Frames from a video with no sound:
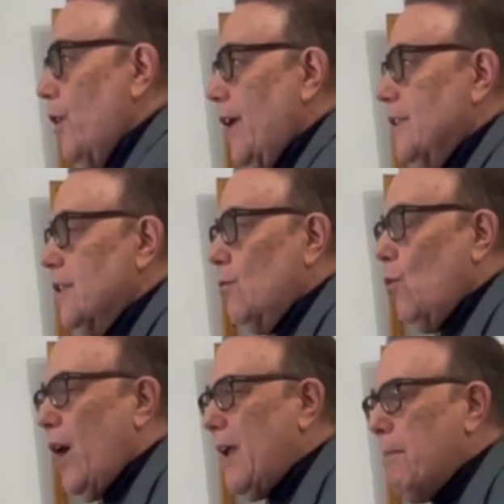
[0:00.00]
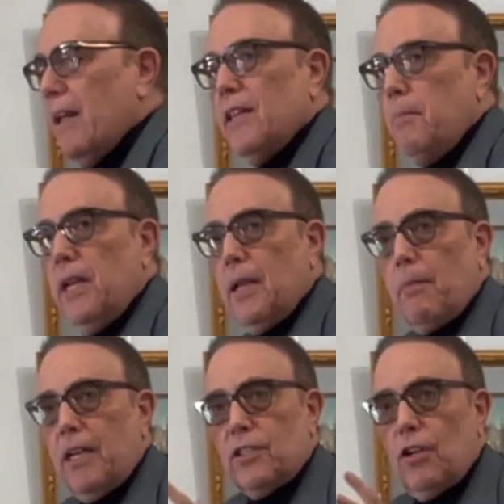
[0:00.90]
and I said, why am I limiting
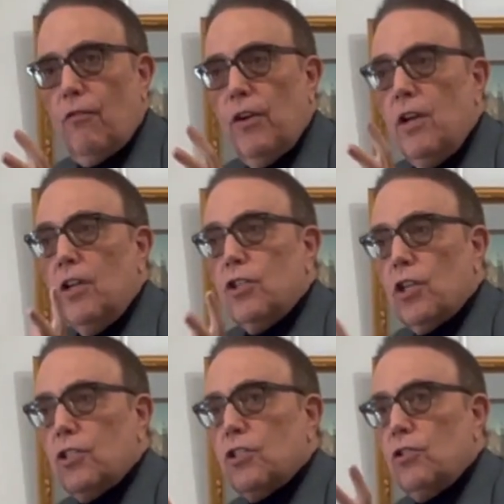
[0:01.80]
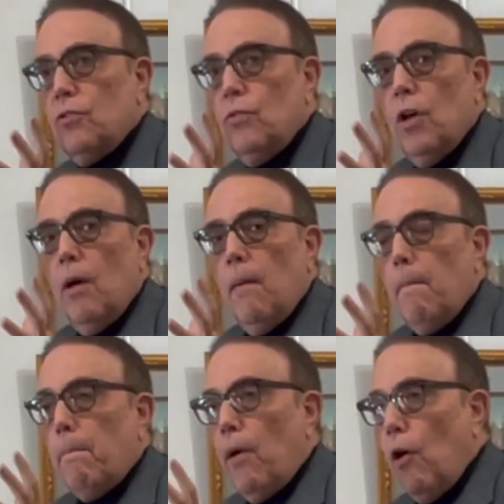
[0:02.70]
myself just to
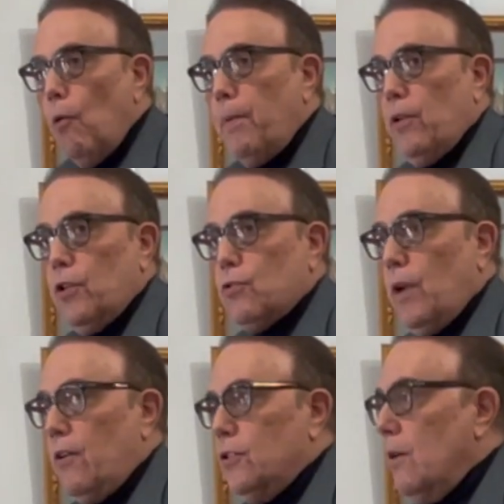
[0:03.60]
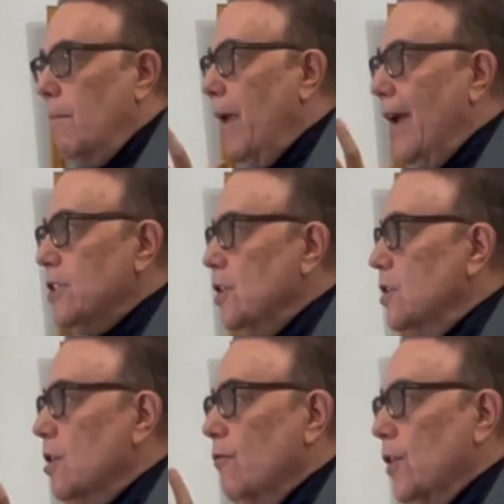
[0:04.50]
pulp illustrators?
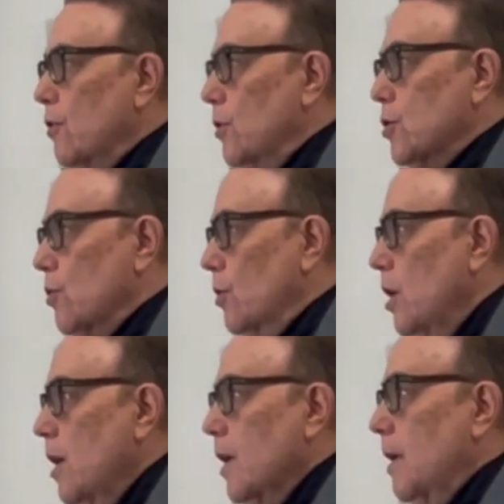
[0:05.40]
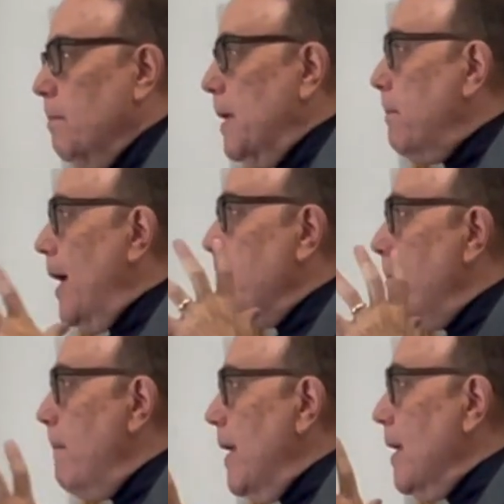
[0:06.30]
Imaginative literature can be by
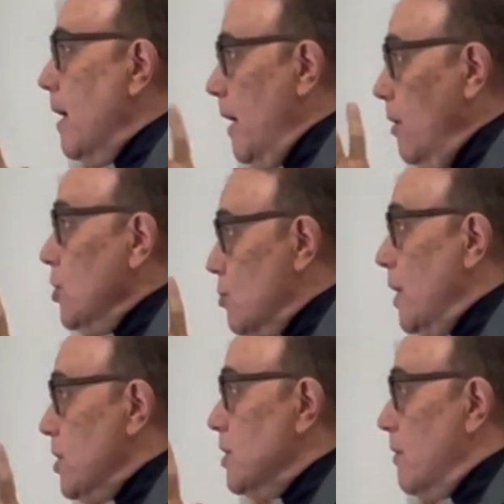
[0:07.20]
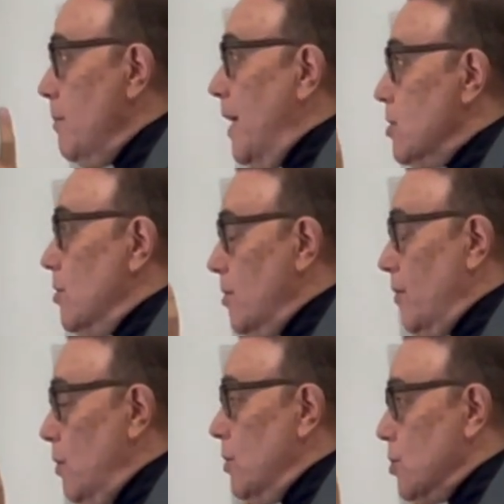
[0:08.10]
many, illustrations of imaginative
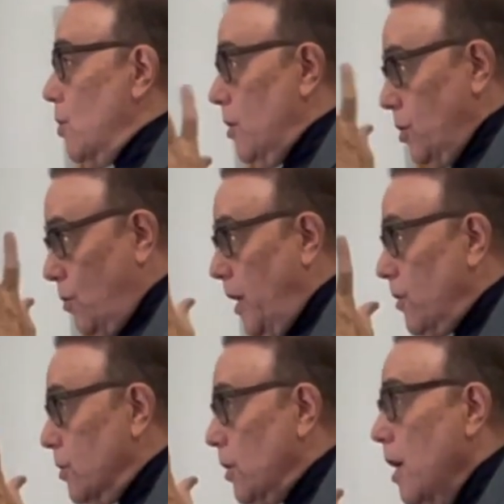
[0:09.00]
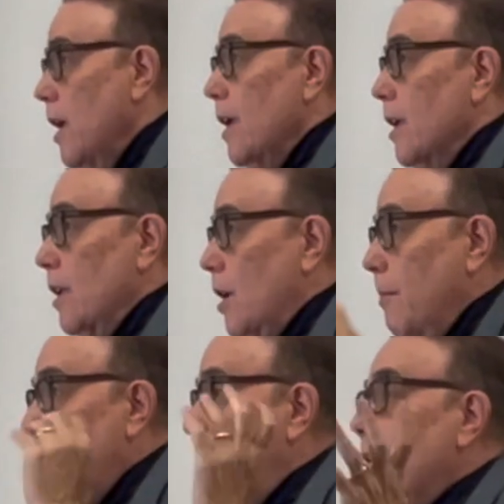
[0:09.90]
literature, illustrators can
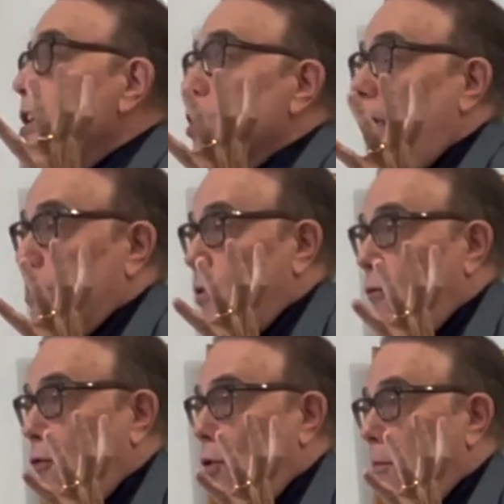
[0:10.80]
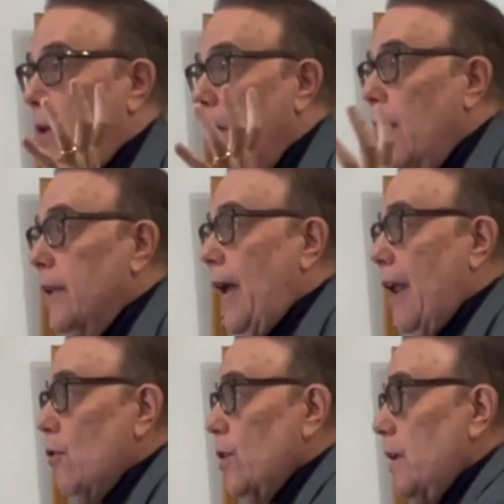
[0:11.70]
come in many shapes and form.
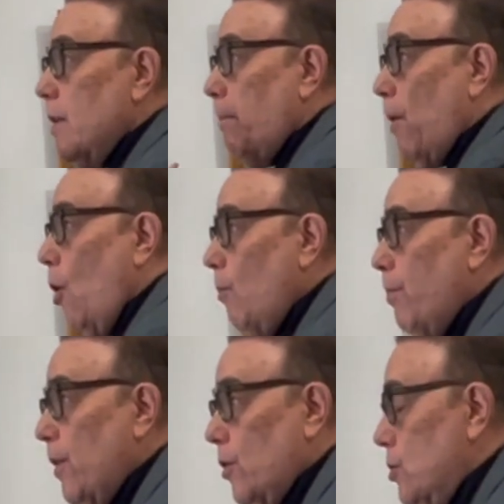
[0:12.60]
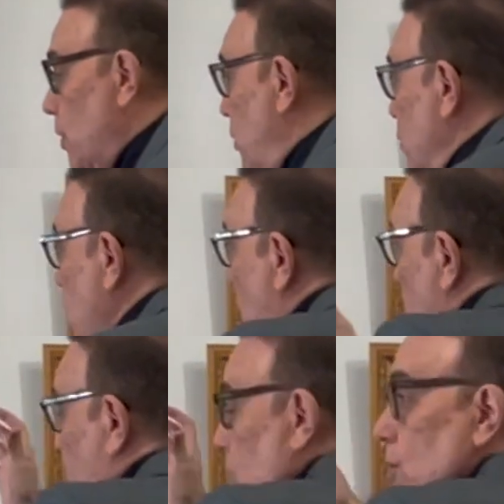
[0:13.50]
Not only the pulp illustrators,
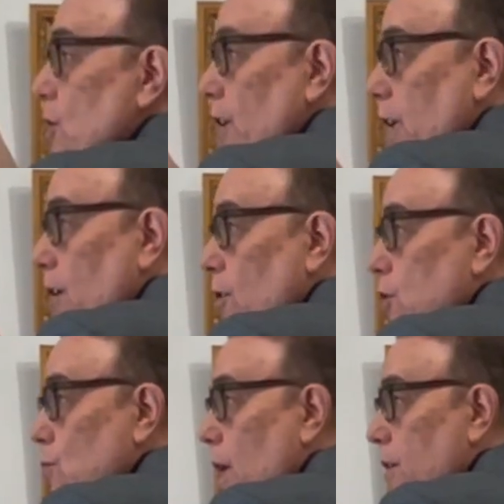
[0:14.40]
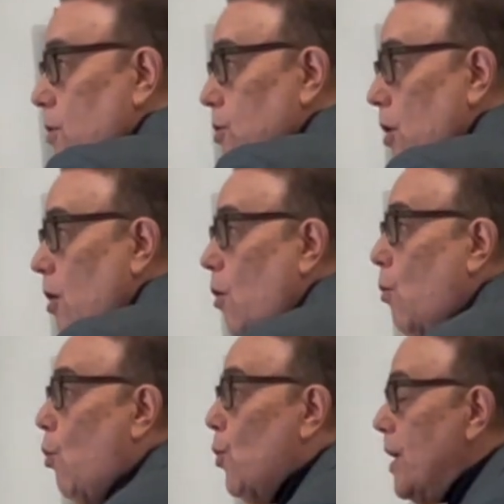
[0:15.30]
but the slick illustrators,
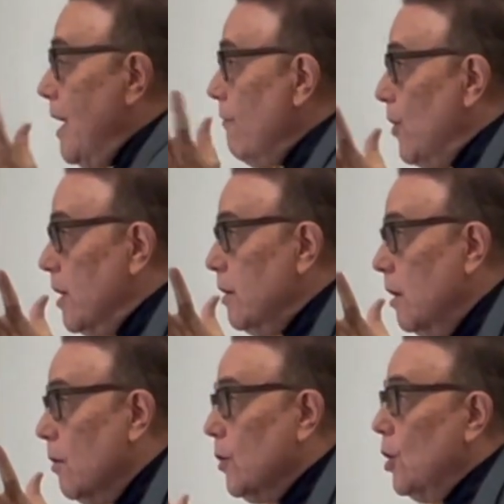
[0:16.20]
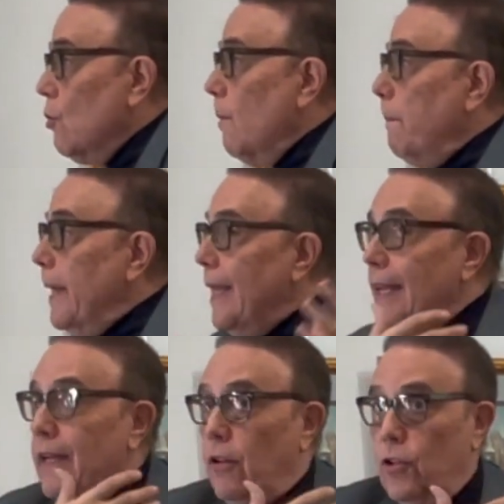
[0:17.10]
or even the
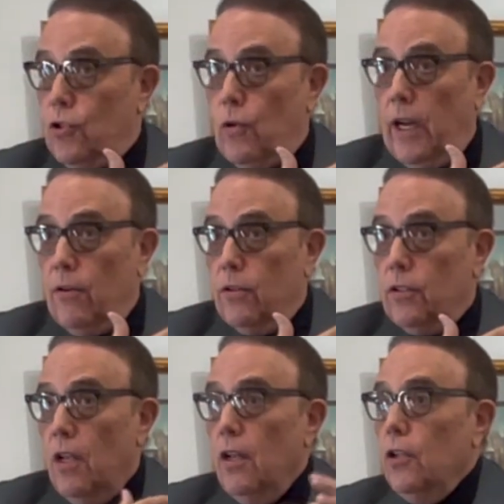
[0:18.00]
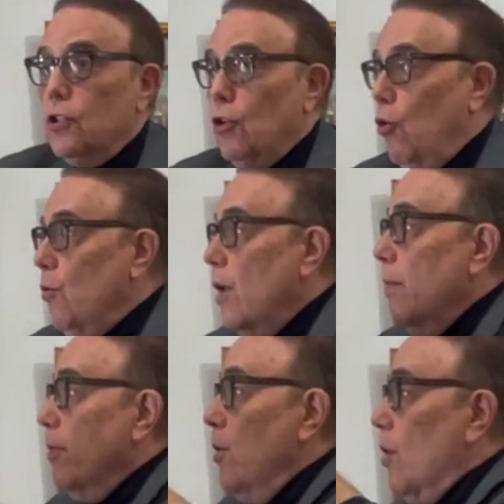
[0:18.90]
European illustrators. So
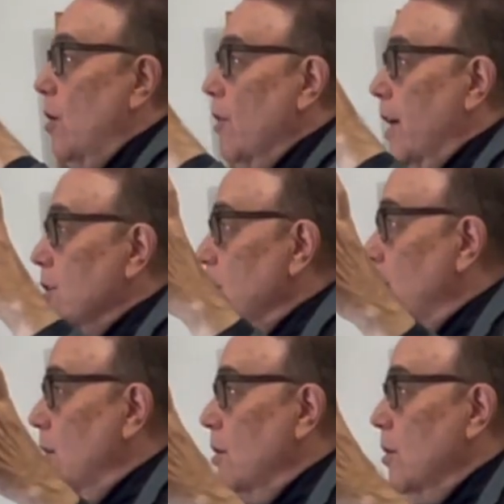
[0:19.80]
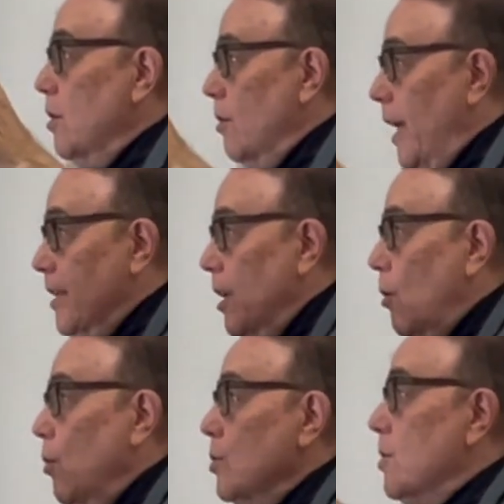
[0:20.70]
your collecting
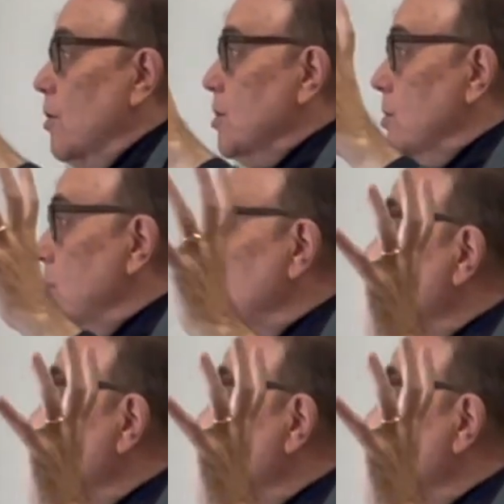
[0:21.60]
goal starts to